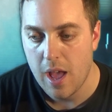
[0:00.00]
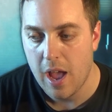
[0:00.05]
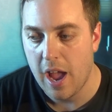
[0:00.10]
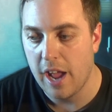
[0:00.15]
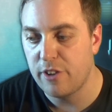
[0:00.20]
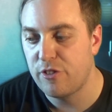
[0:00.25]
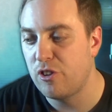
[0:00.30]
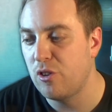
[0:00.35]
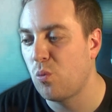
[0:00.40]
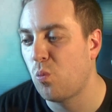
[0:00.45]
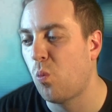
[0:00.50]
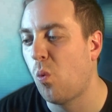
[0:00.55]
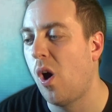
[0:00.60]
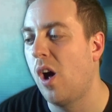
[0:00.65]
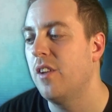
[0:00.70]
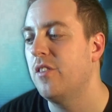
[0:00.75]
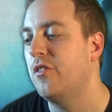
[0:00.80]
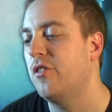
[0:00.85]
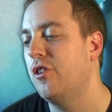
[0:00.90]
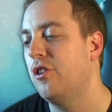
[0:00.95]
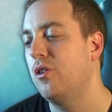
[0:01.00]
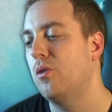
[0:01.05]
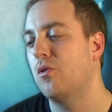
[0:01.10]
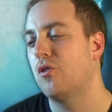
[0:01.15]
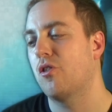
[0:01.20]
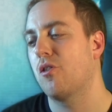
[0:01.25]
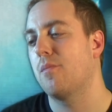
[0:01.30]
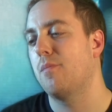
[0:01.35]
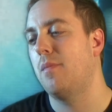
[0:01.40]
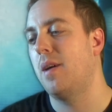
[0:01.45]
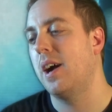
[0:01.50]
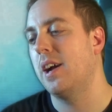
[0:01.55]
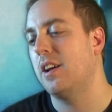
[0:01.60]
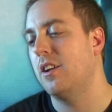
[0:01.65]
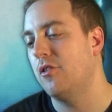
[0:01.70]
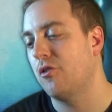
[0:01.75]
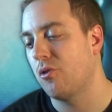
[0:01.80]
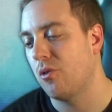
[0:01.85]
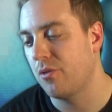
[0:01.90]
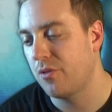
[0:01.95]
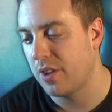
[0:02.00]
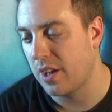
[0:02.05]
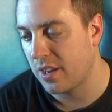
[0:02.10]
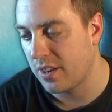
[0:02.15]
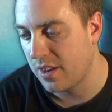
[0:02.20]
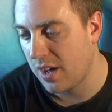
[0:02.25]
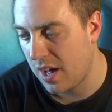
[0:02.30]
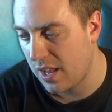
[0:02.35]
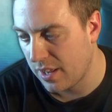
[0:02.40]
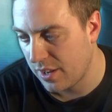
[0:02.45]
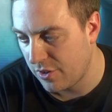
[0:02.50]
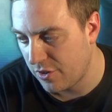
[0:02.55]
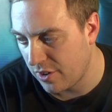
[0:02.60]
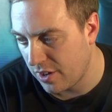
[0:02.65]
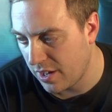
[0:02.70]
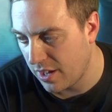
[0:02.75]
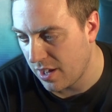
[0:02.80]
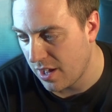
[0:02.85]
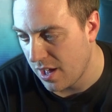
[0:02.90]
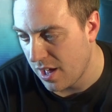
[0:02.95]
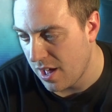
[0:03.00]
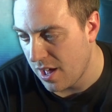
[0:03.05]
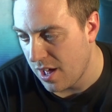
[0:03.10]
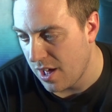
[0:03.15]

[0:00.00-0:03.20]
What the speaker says: and she wants to use her mind control technology